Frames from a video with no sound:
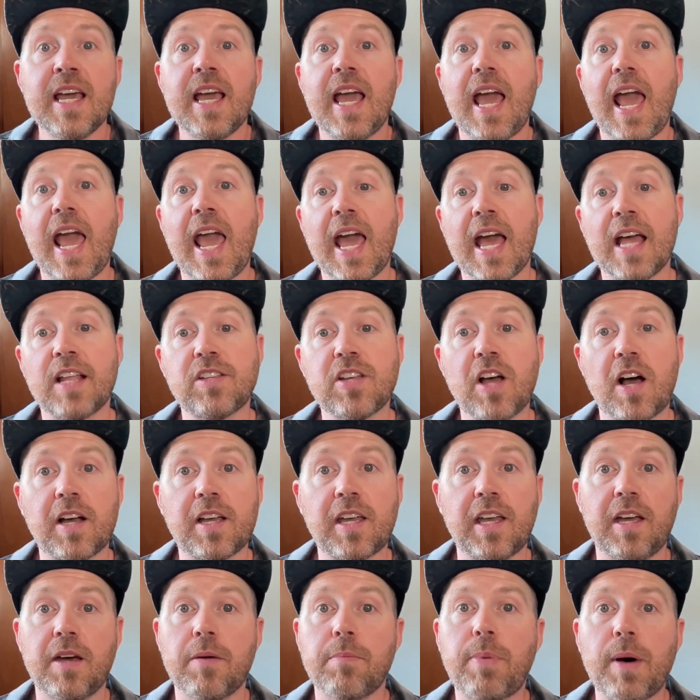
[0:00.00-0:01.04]
and
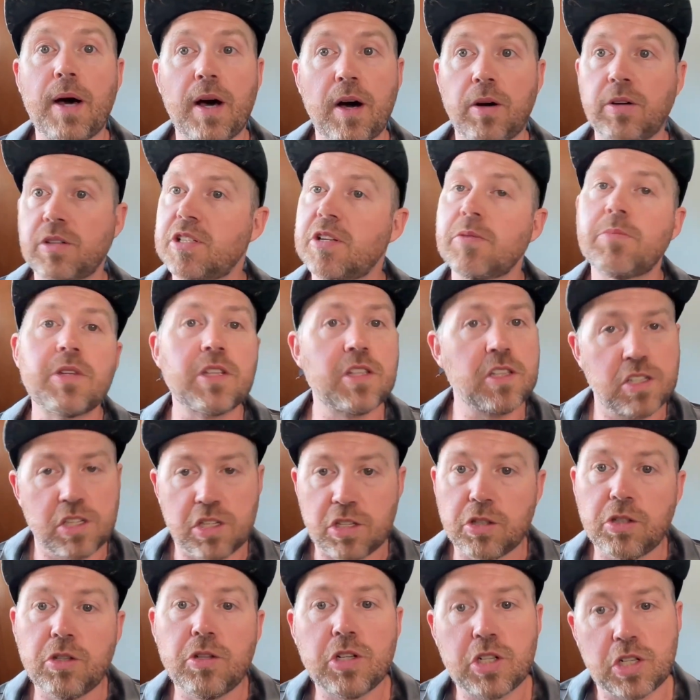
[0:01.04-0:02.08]
talking about some of the
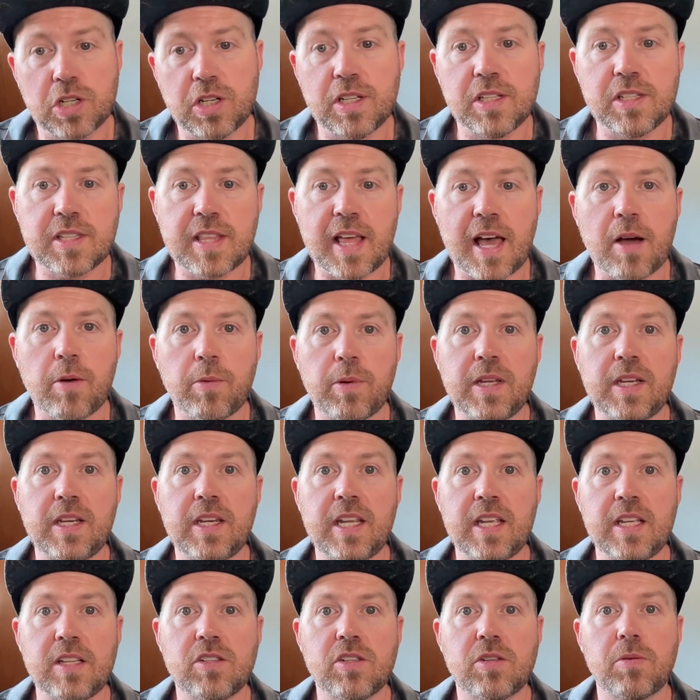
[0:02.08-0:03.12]
solutions that we
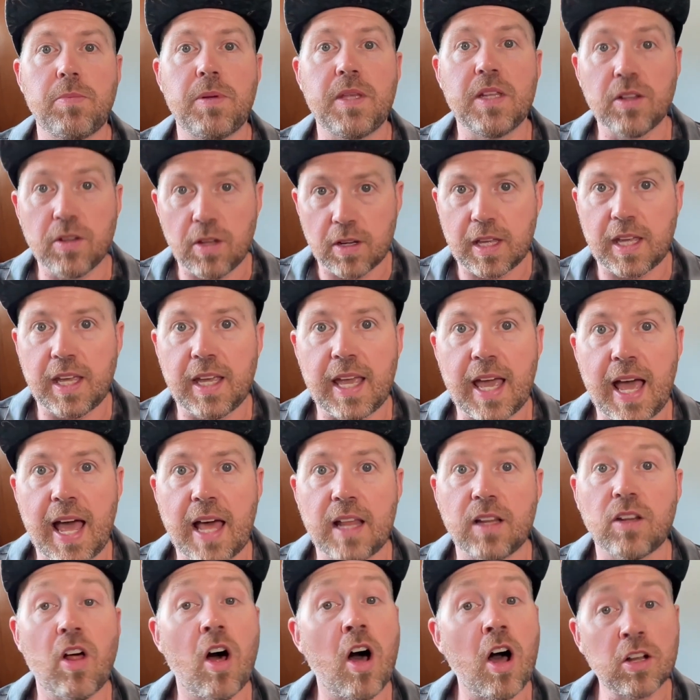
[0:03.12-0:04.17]
need to be looking
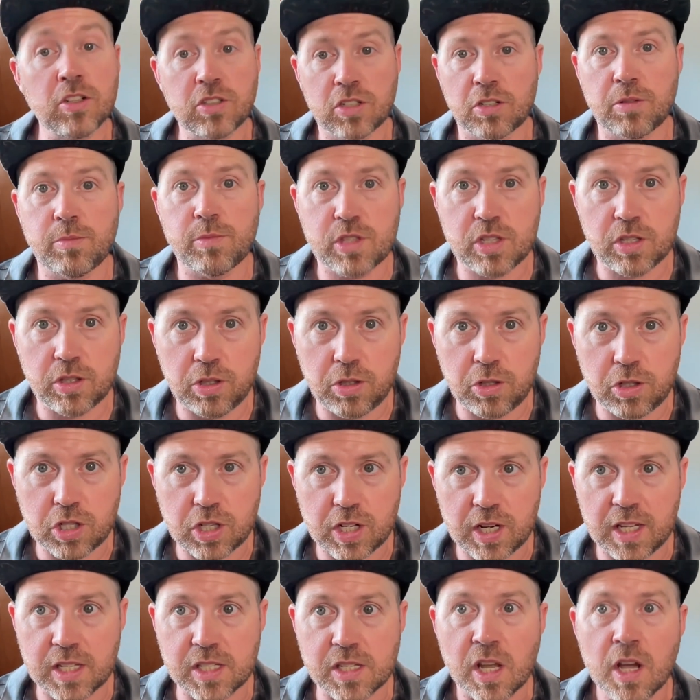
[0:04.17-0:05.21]
at long term
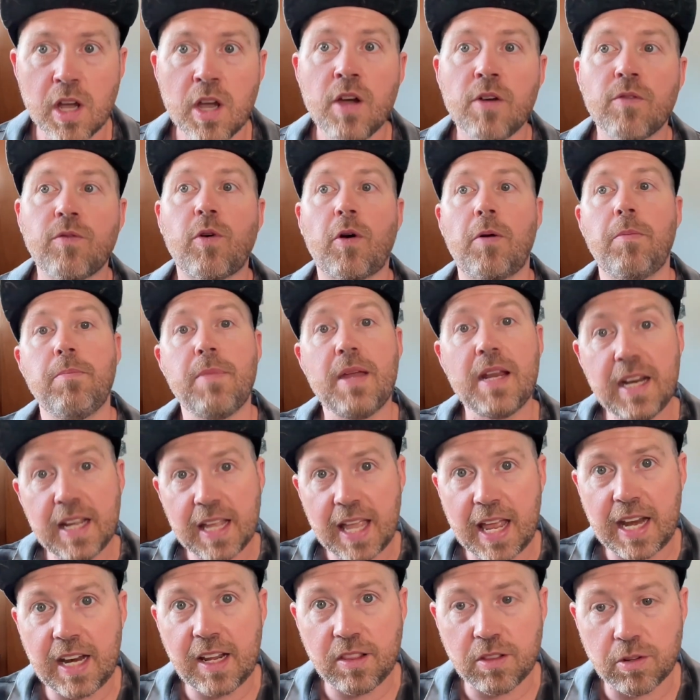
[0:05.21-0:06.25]
solutions for
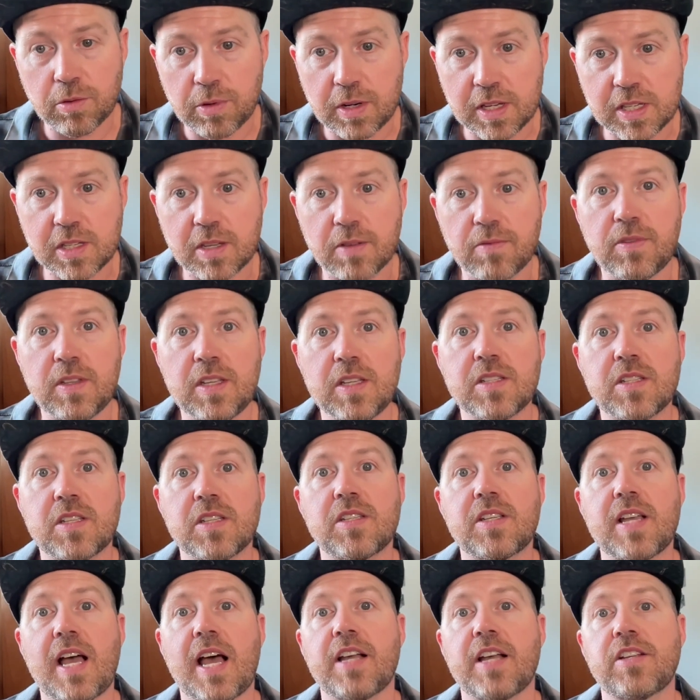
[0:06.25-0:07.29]
mitigating the risk of these
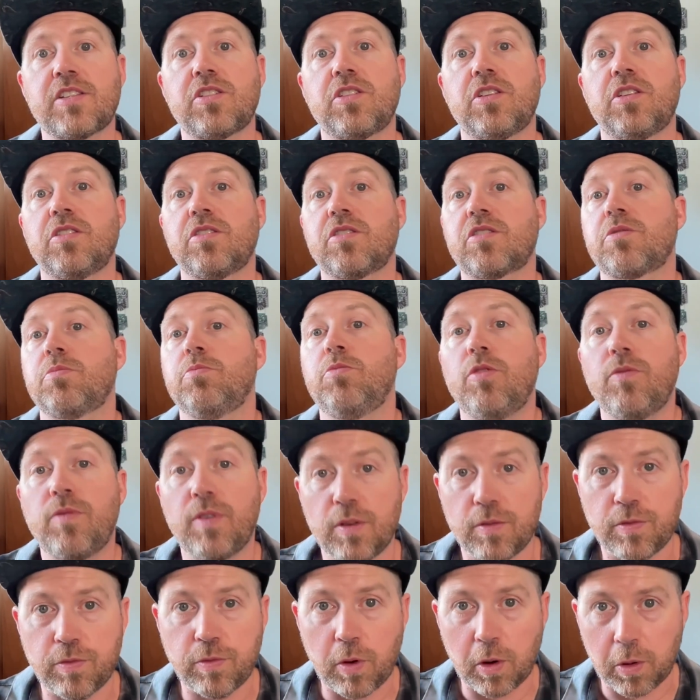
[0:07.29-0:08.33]
disasters moving
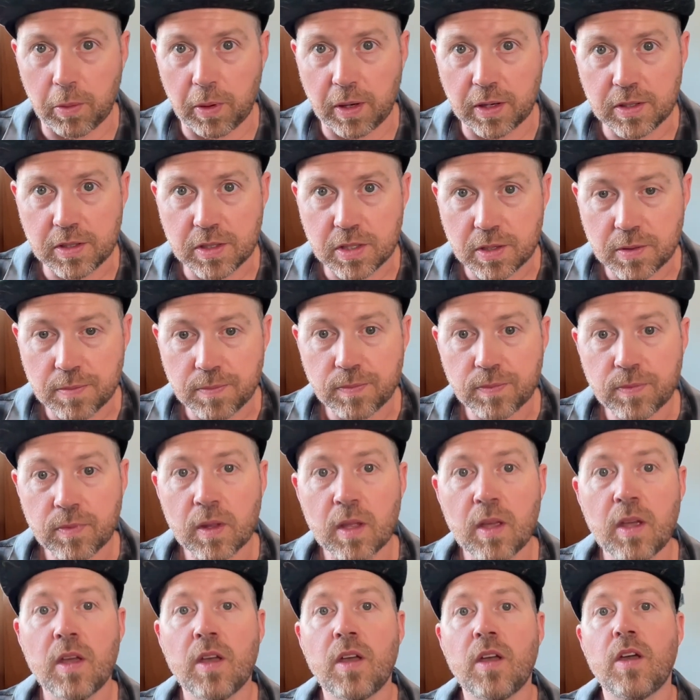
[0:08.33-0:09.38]
forwards
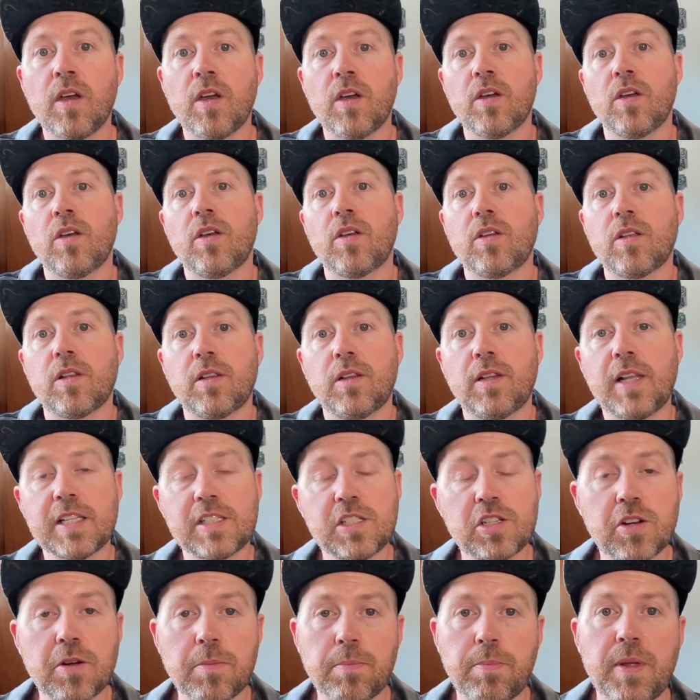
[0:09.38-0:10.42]
let's
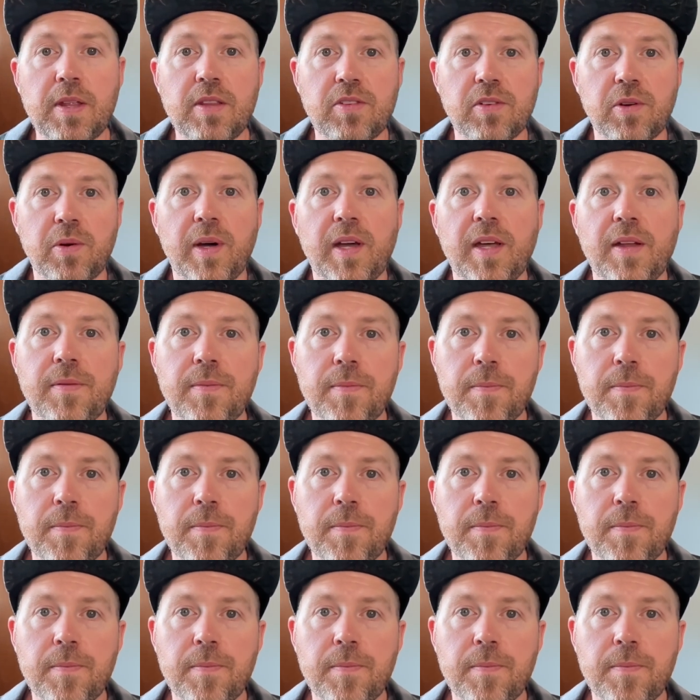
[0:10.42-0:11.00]
jump into it.